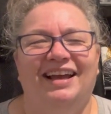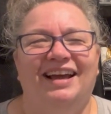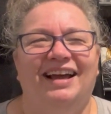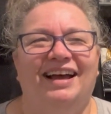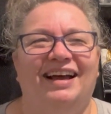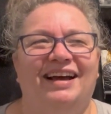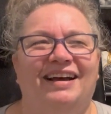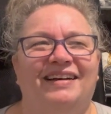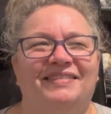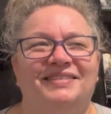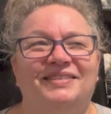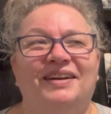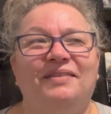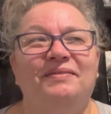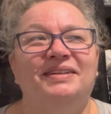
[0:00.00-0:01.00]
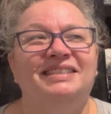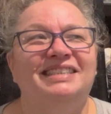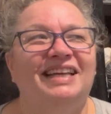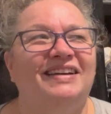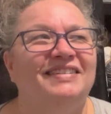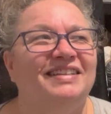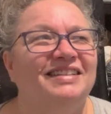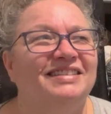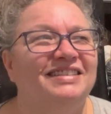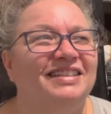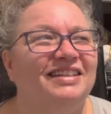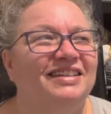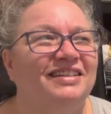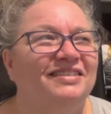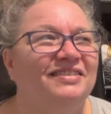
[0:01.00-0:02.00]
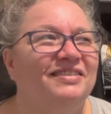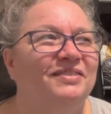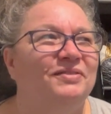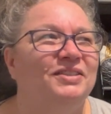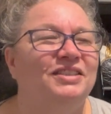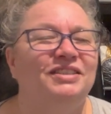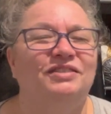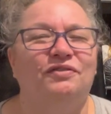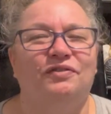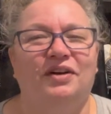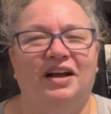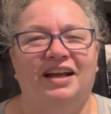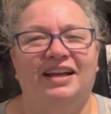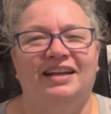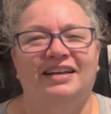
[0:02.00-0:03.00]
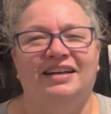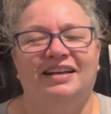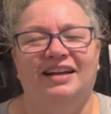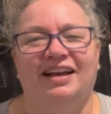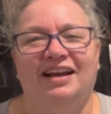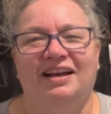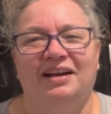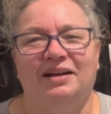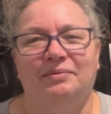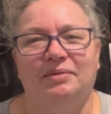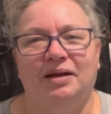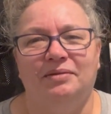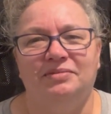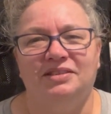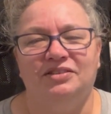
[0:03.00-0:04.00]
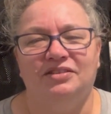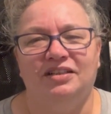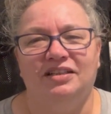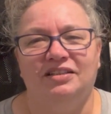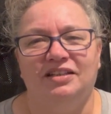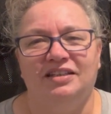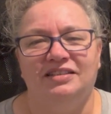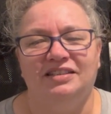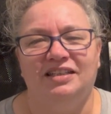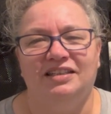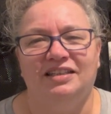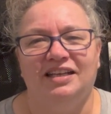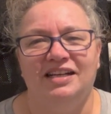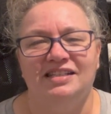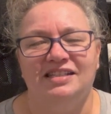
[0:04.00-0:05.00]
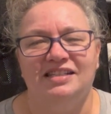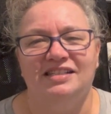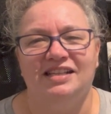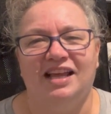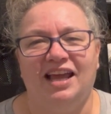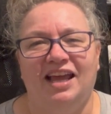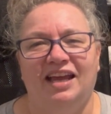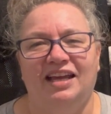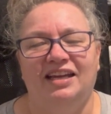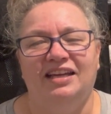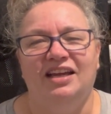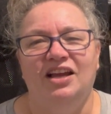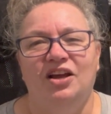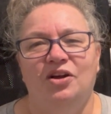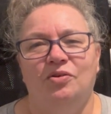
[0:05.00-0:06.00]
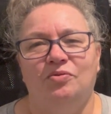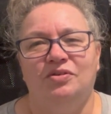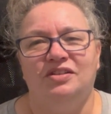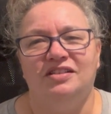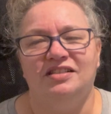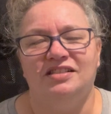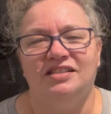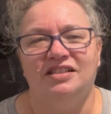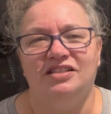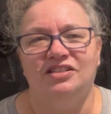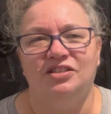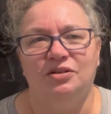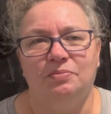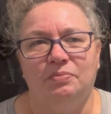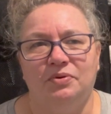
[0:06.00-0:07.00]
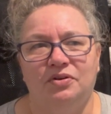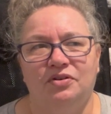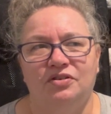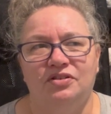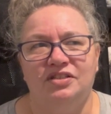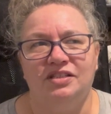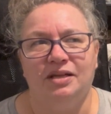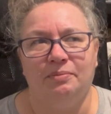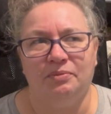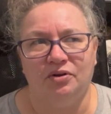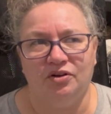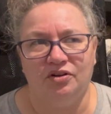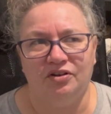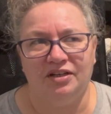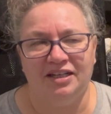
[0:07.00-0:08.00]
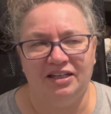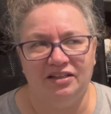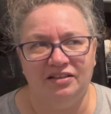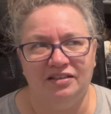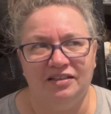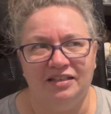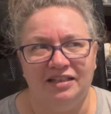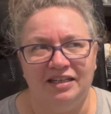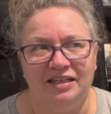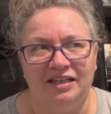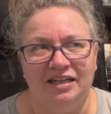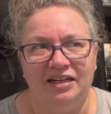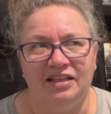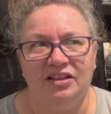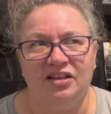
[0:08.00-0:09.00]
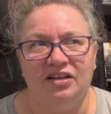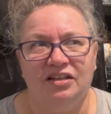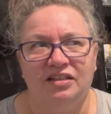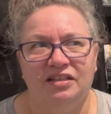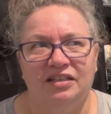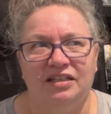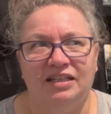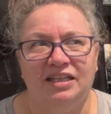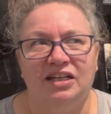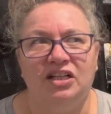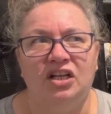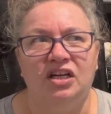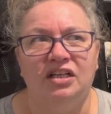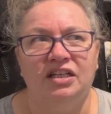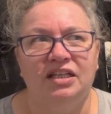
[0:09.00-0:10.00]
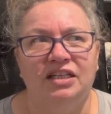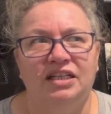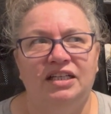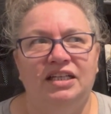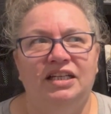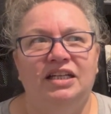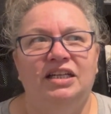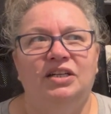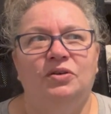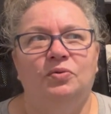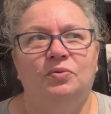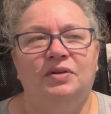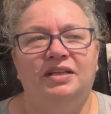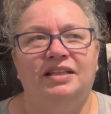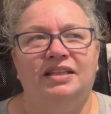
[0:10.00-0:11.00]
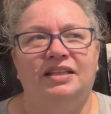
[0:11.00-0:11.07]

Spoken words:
So I missed out this year, which is fine. I'm still going to attend the SSK, which is the Super Summer Knitalong, with